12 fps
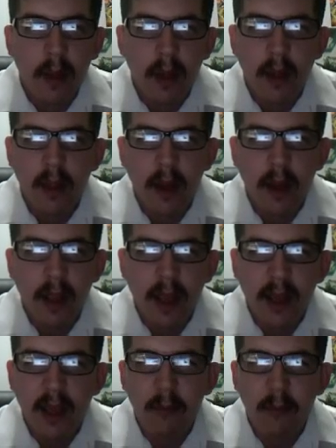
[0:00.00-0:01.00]
And then I kind
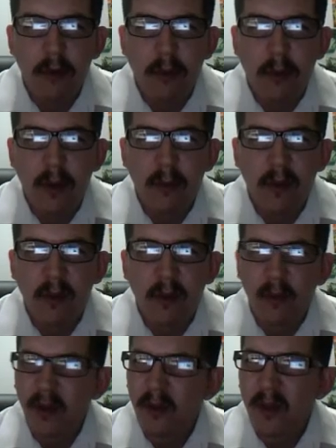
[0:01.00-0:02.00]
of came to the point, well,
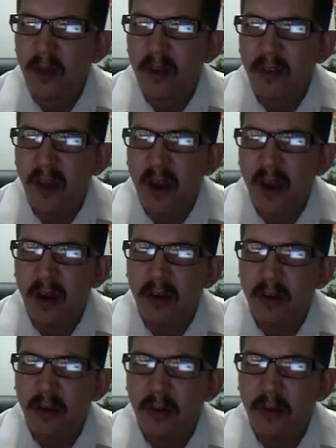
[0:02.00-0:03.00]
what do these
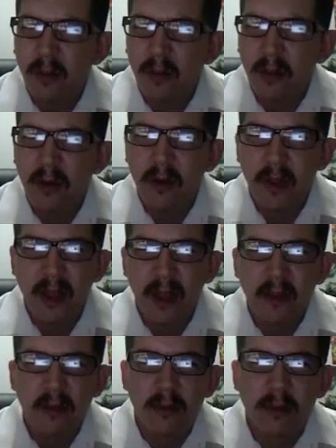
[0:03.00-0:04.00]
characters look
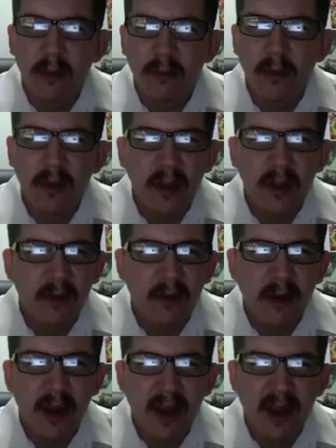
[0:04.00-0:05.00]
like, since we've really
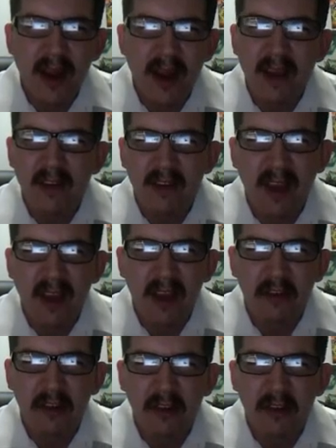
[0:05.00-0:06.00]
never gotten any
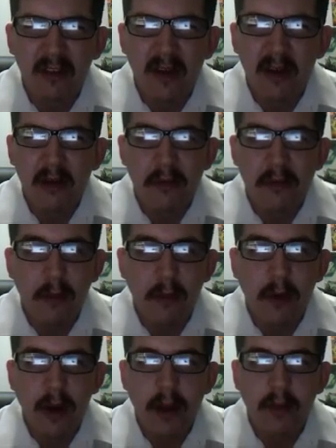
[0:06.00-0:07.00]
sketches done of them
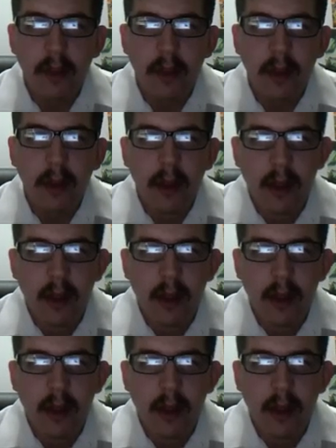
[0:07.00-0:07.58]
or anything.